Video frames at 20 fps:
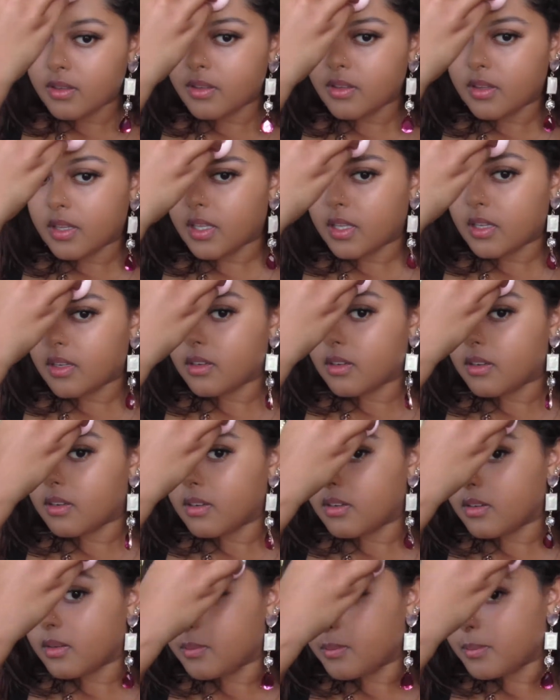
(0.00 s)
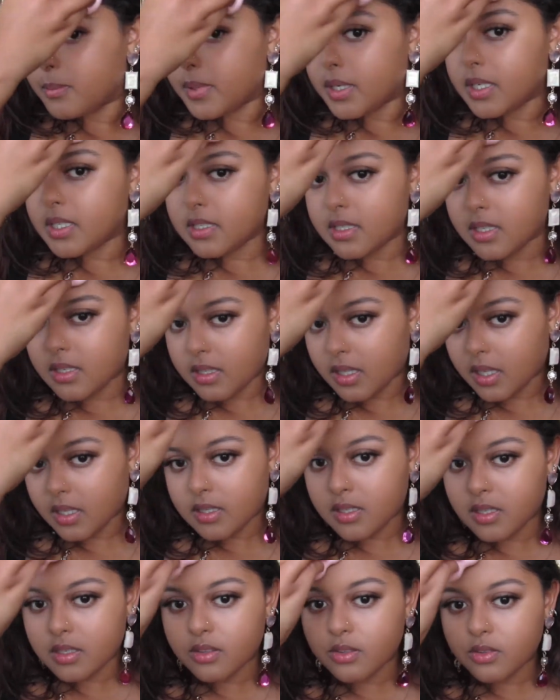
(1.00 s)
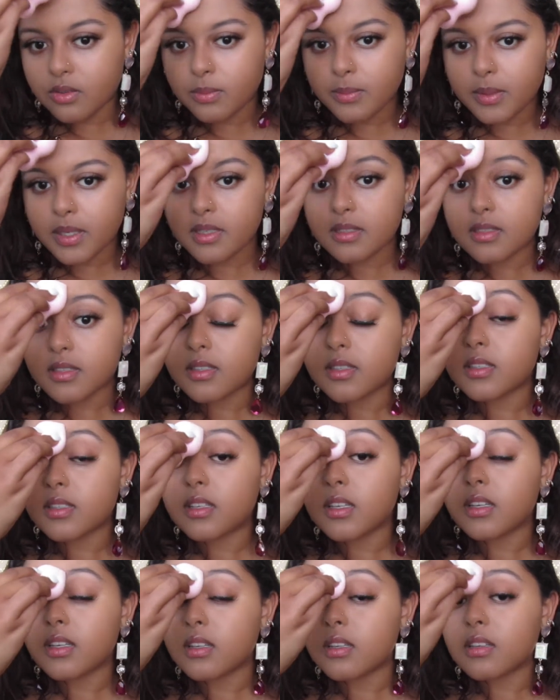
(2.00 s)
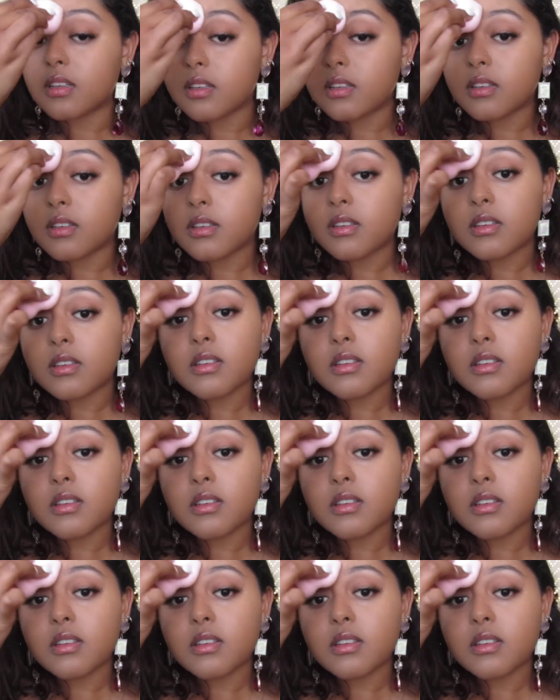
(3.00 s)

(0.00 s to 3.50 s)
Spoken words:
then pressing that into my skin.